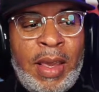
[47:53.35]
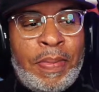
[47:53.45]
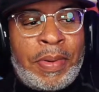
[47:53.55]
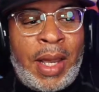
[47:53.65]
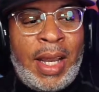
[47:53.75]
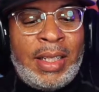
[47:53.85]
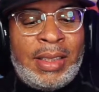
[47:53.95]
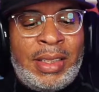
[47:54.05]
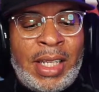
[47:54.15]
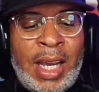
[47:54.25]
plays
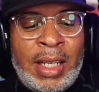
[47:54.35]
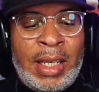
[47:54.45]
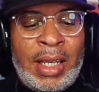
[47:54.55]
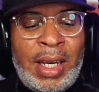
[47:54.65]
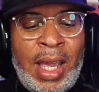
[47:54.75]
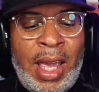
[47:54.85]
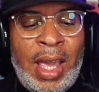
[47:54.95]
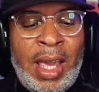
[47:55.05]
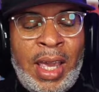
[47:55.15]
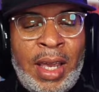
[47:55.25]
Jalen
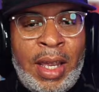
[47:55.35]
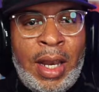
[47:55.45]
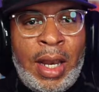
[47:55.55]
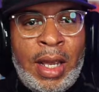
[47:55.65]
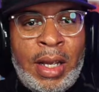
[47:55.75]
and